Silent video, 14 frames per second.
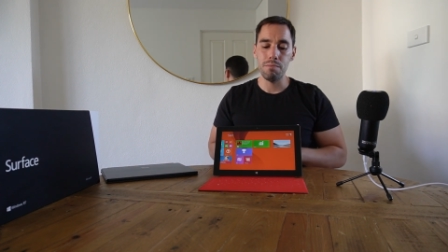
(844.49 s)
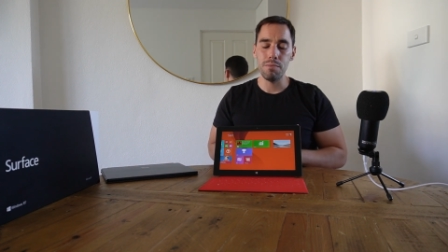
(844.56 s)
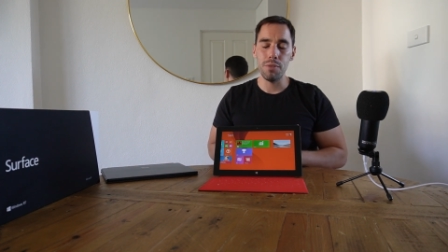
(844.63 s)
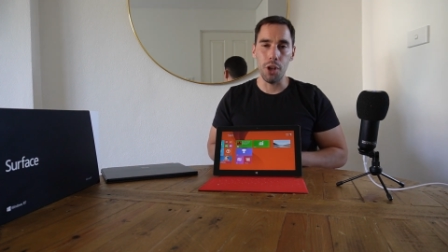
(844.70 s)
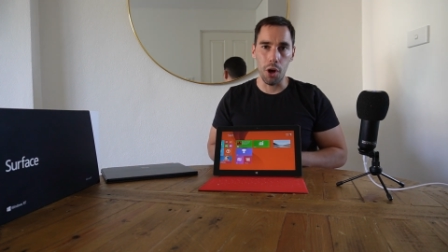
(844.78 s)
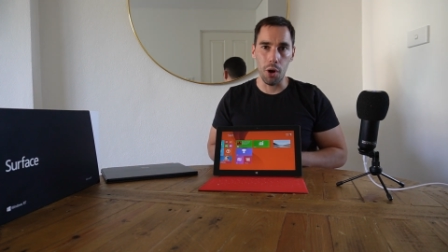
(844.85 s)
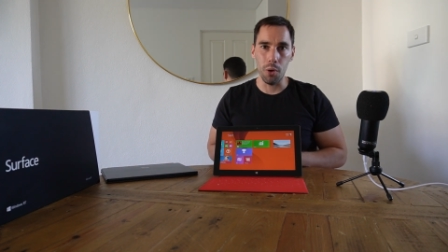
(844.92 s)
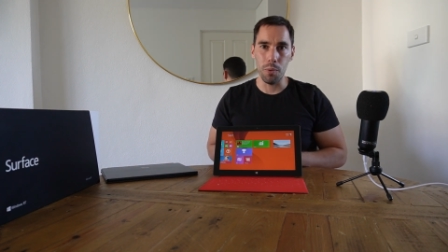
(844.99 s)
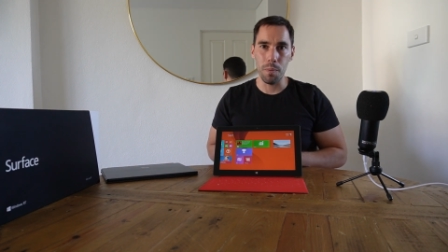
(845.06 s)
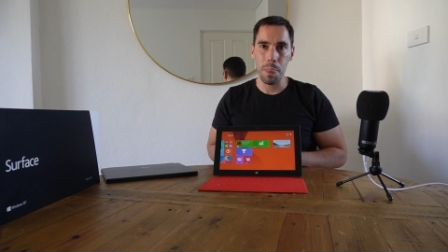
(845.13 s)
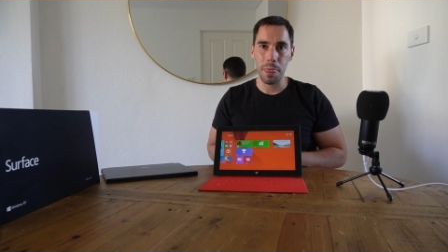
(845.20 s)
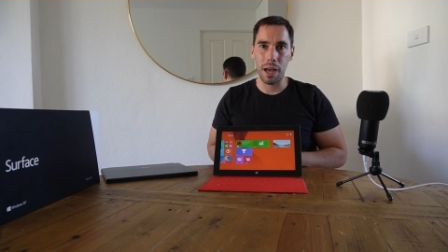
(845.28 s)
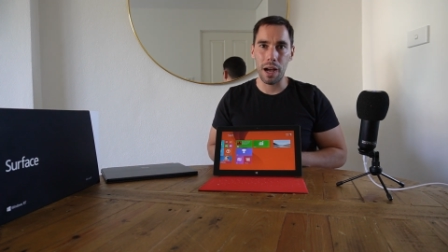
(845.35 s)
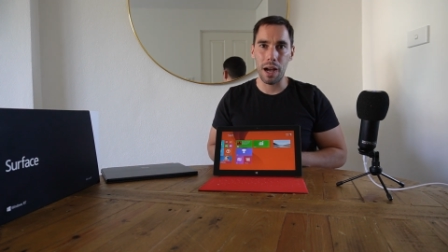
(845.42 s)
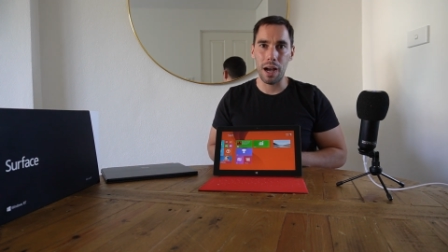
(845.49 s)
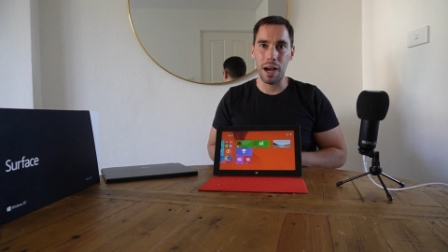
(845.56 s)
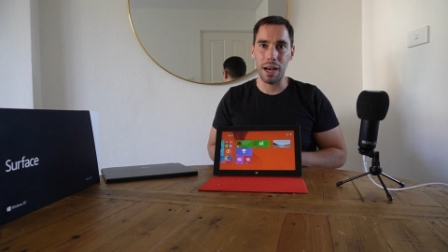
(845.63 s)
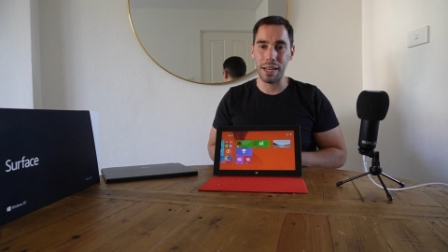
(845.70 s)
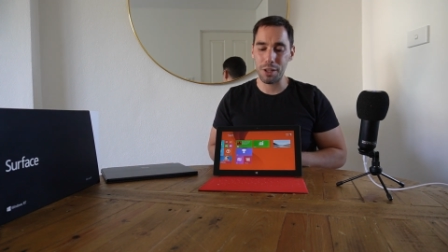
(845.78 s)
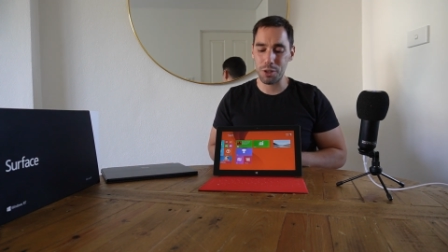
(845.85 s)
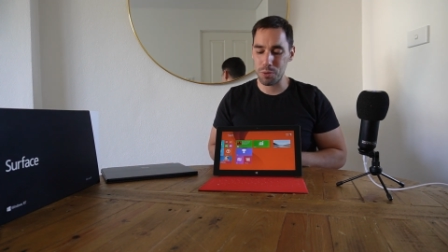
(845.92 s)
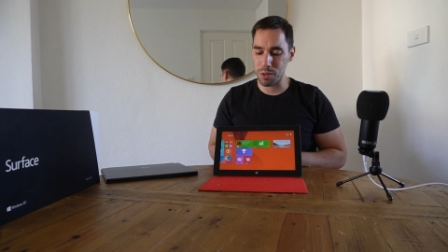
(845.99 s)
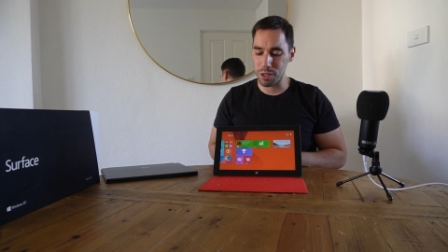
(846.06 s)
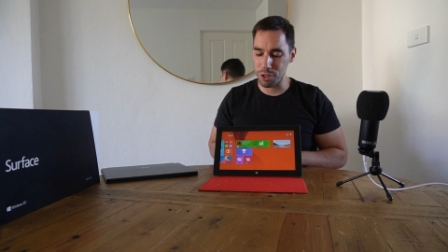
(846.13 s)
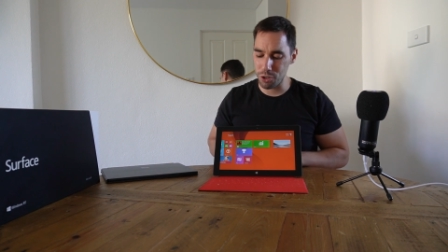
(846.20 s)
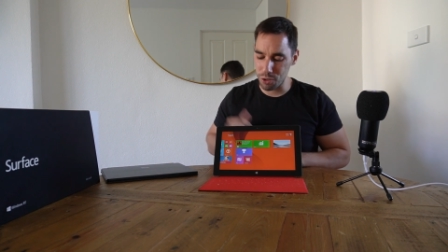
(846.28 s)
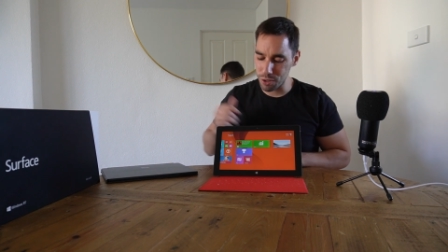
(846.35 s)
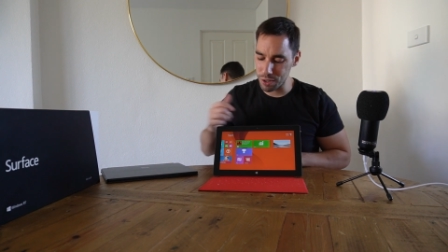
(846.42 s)
No, unless you're gonna
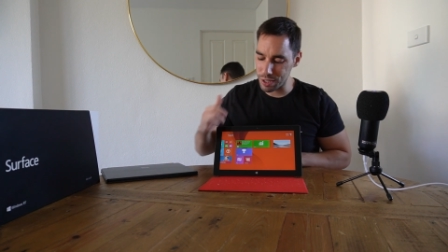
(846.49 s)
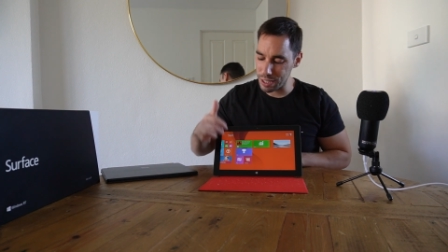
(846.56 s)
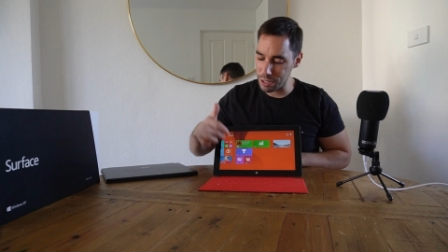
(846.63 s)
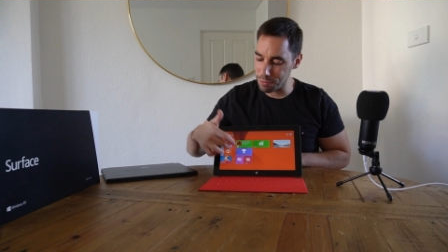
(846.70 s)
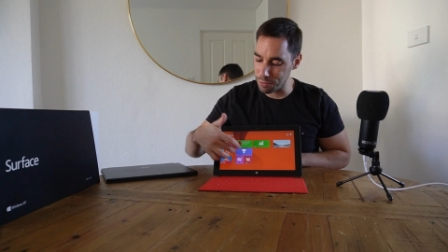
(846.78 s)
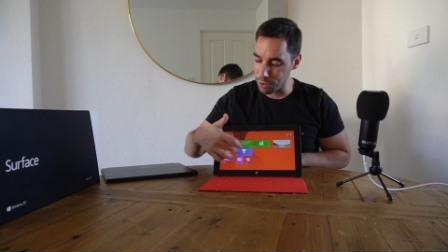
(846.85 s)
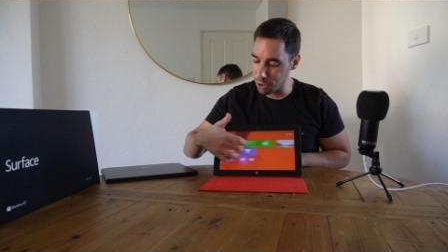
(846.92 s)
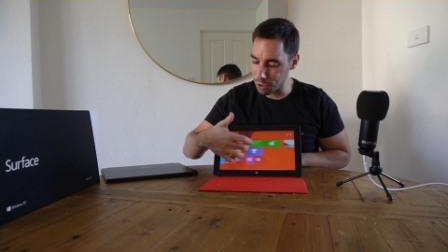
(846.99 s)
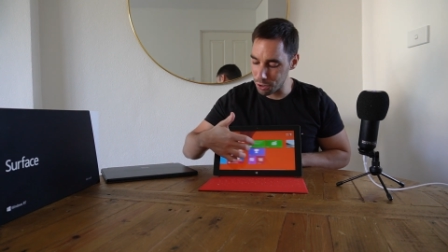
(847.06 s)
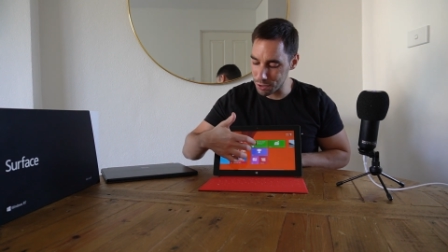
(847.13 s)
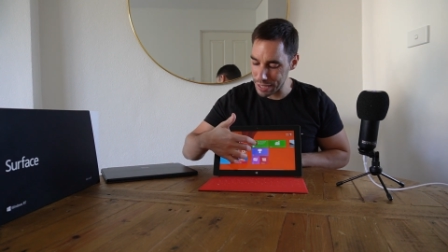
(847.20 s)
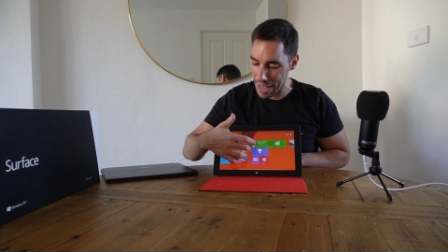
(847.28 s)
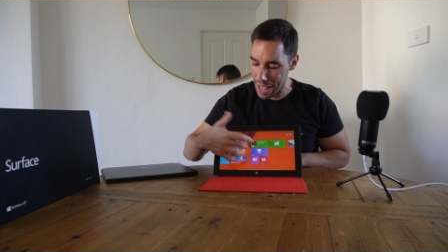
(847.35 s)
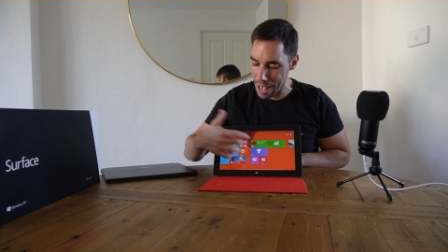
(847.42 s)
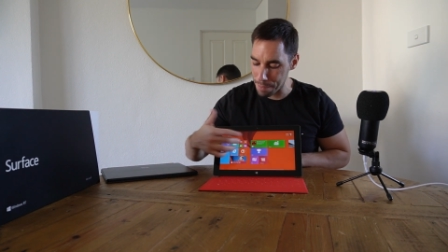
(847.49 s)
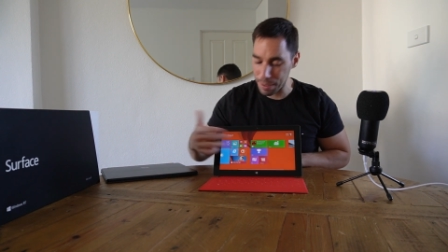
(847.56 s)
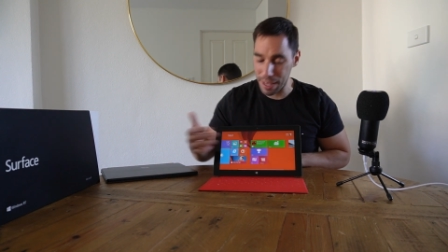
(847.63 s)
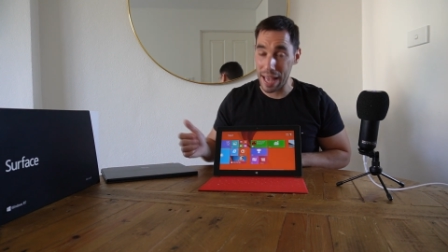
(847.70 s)
use the Photos app